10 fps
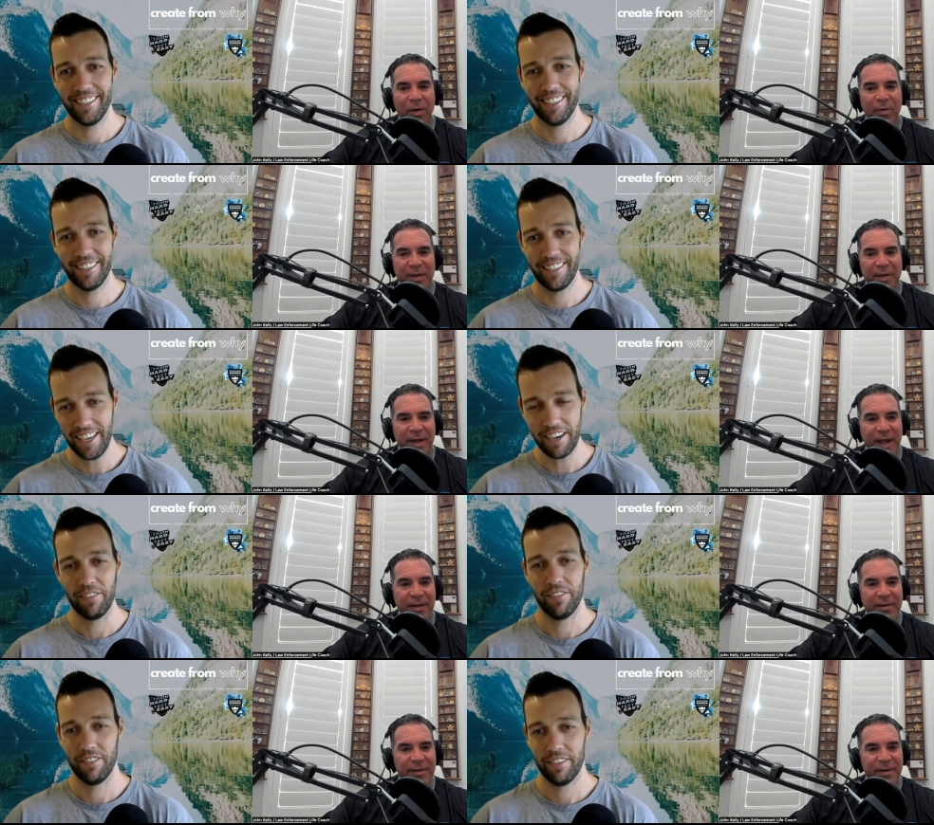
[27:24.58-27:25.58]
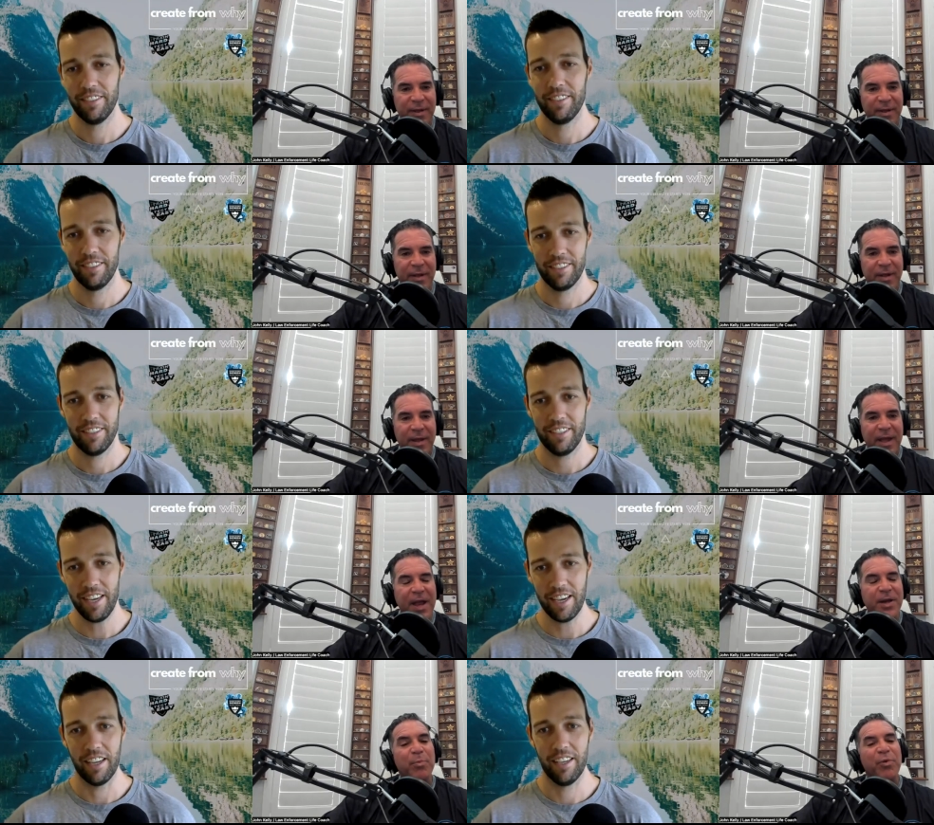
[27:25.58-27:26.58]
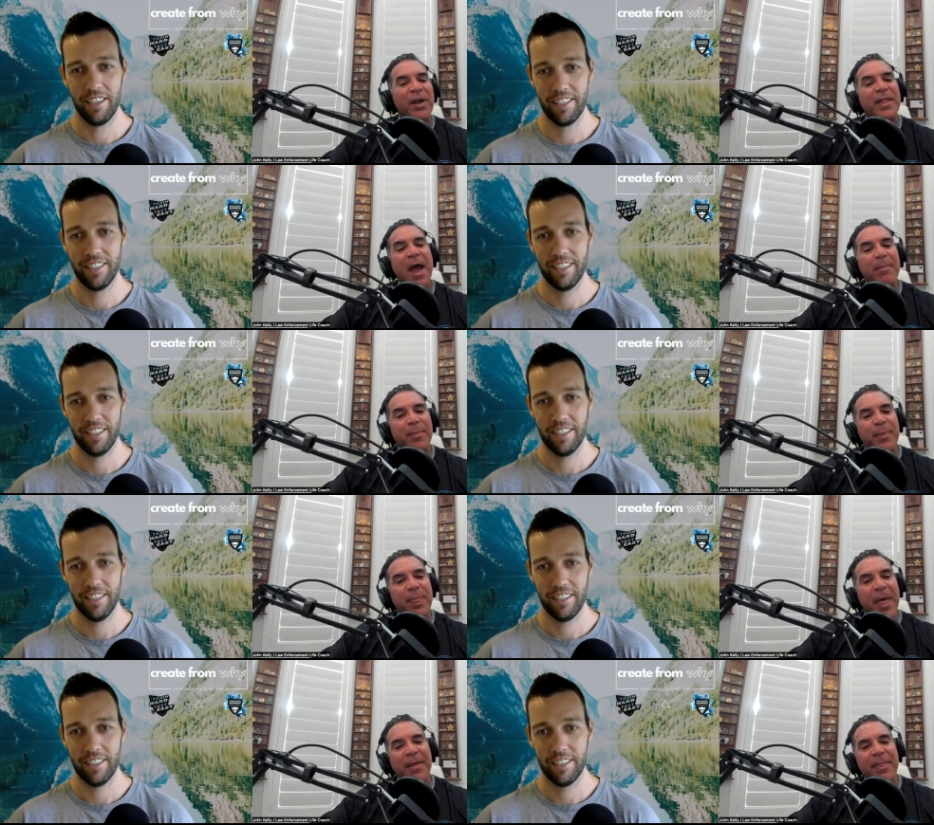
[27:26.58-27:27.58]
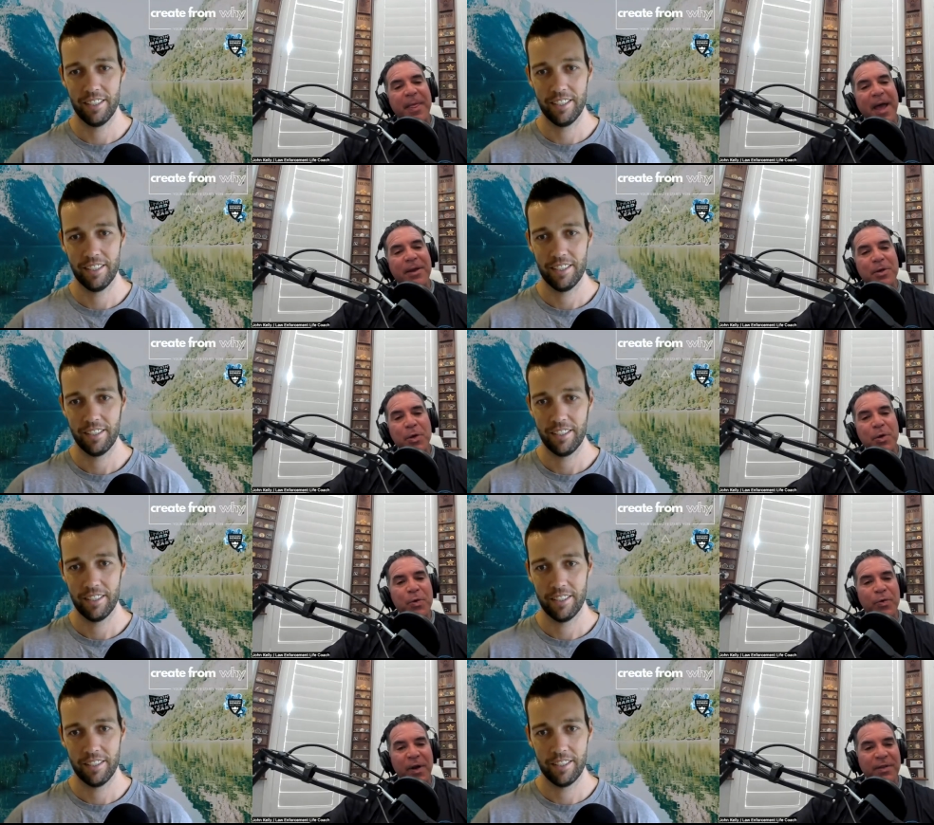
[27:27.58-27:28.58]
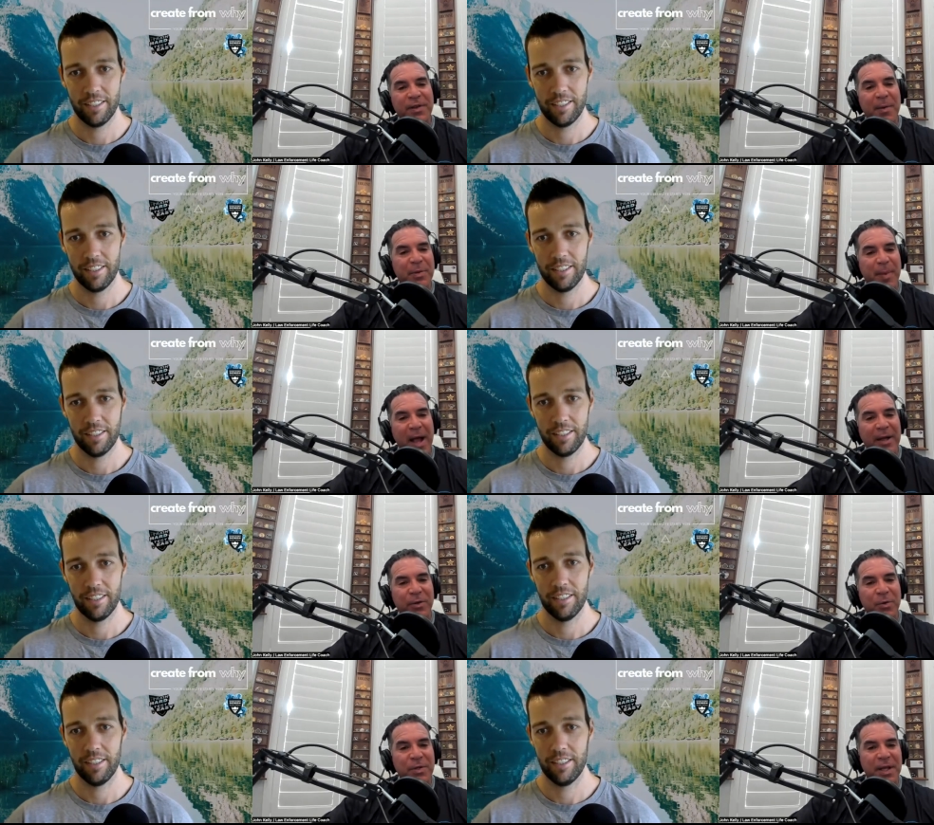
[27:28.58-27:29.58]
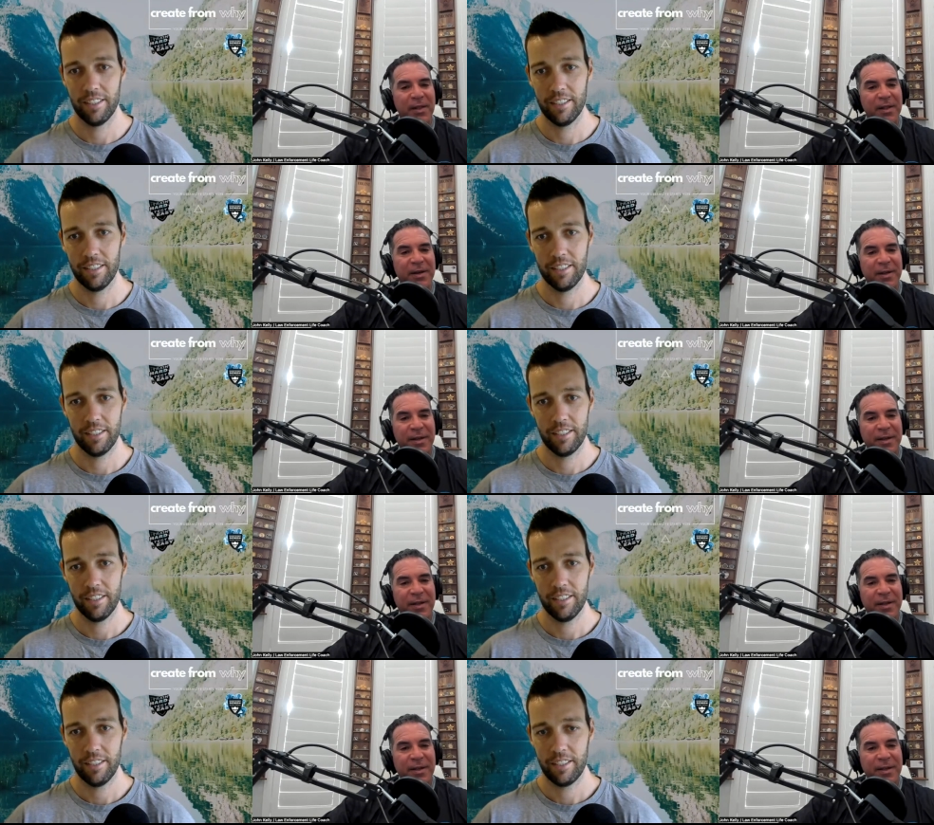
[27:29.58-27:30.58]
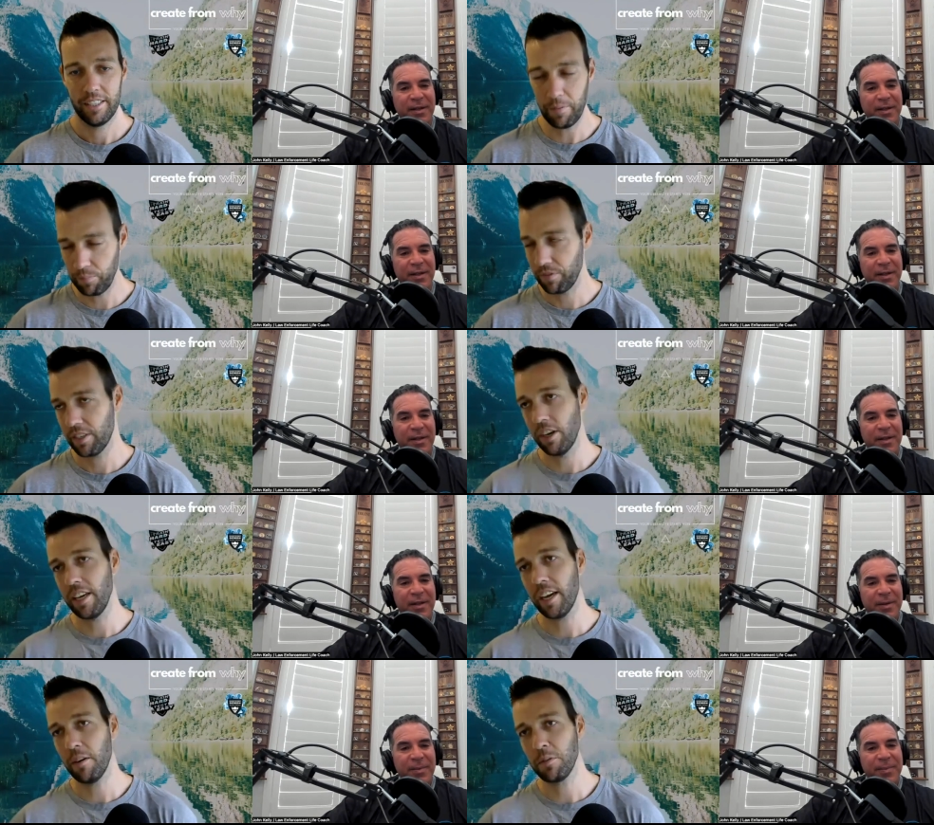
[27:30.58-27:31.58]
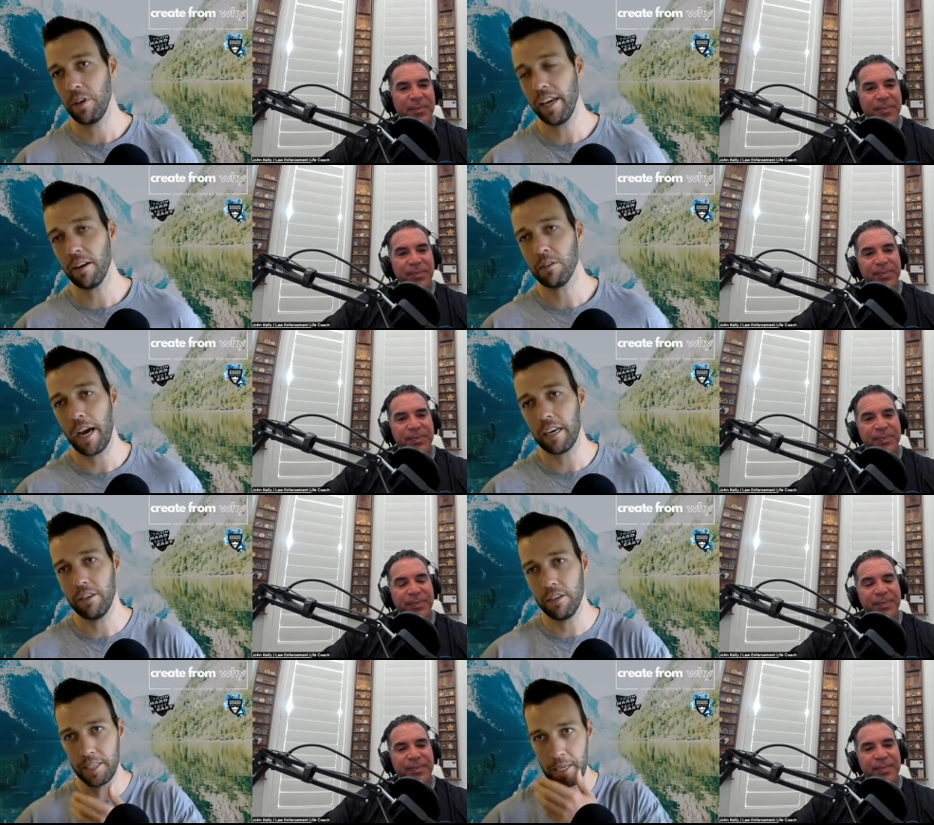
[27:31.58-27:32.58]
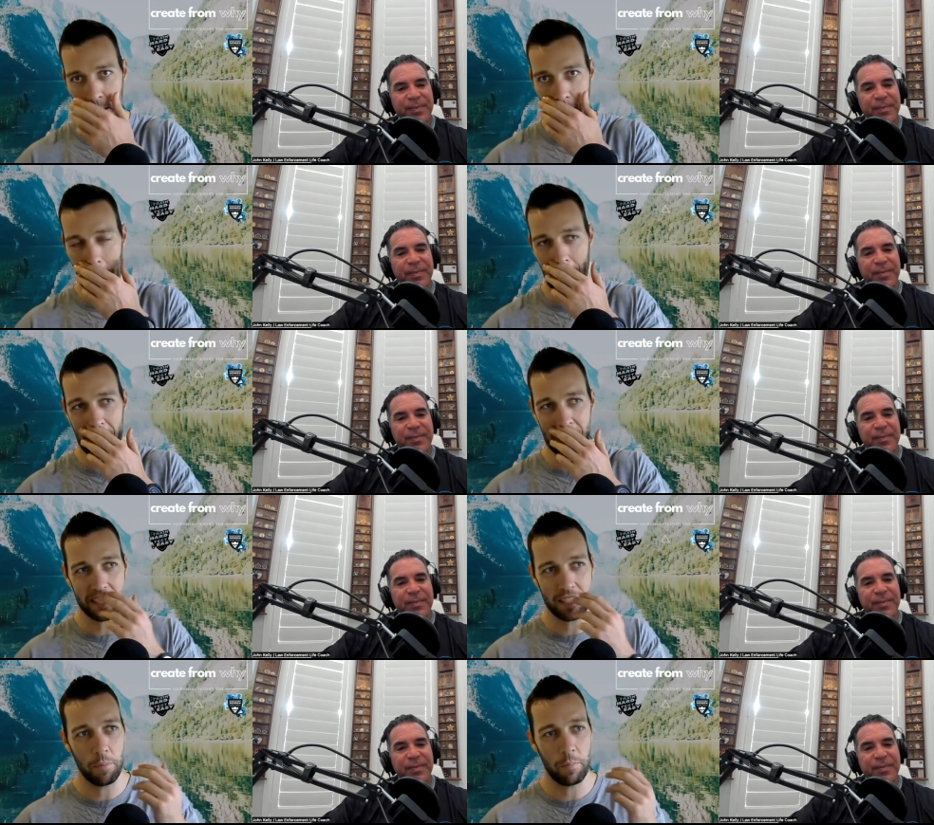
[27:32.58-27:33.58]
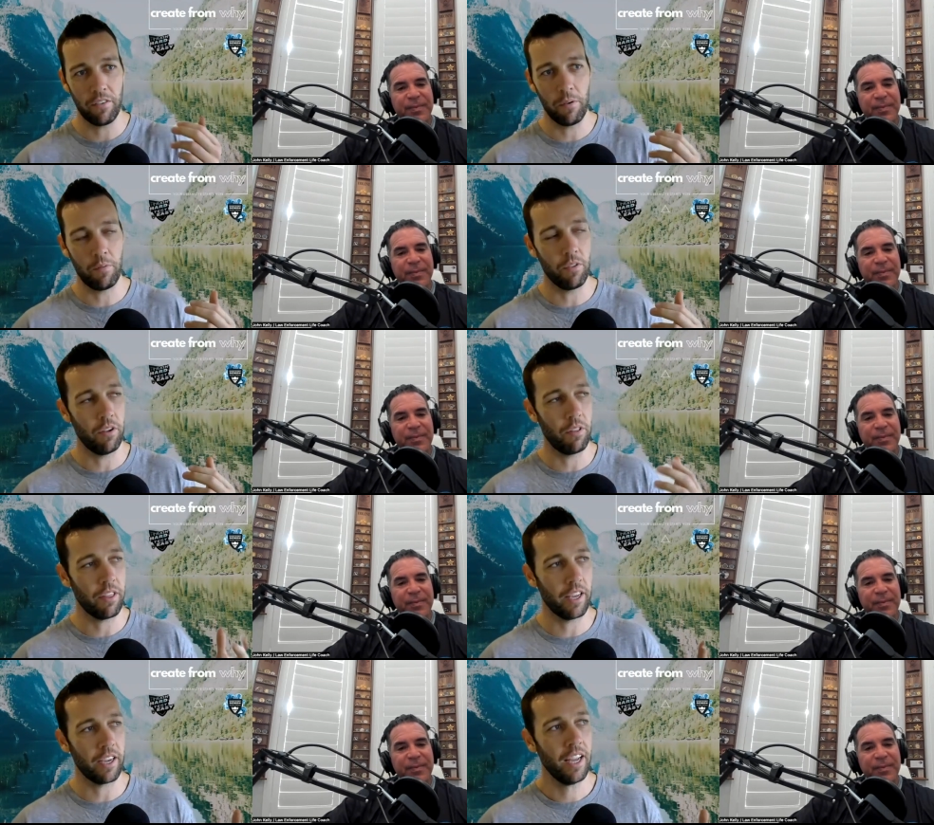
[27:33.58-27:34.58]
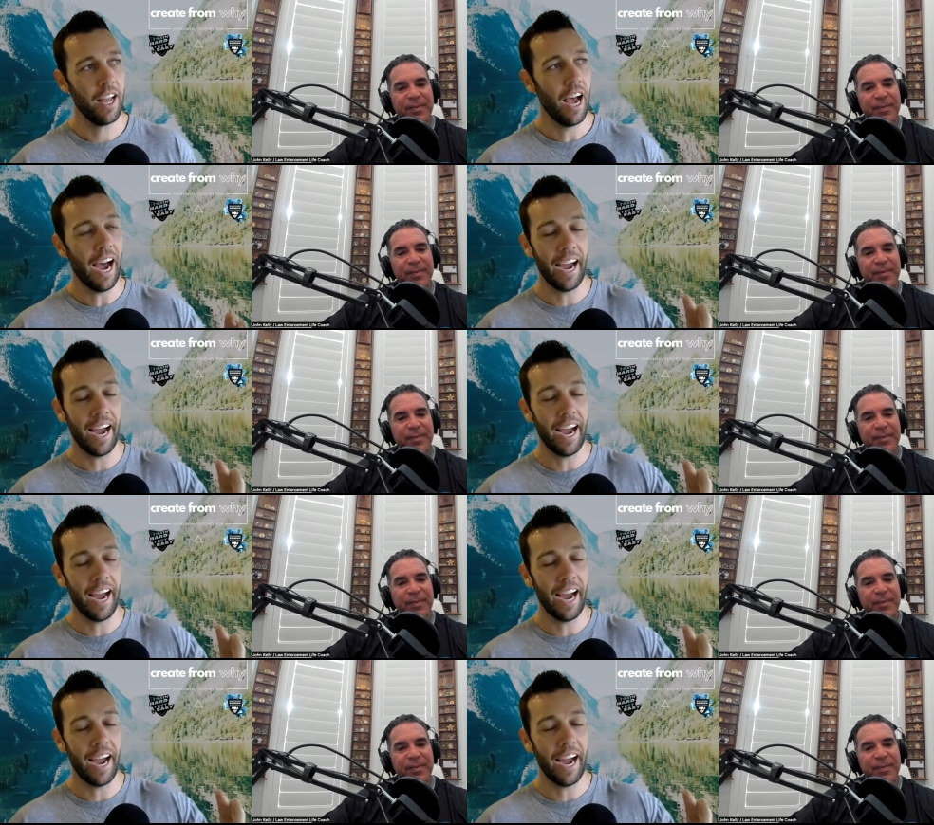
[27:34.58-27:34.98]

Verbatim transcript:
Speaker 1: over the states yeah. and you bring that that that new chris comes back to new zealand
Speaker 2: yep so he comes he comes back to new zealand uh, there's still a bit of a, a thing i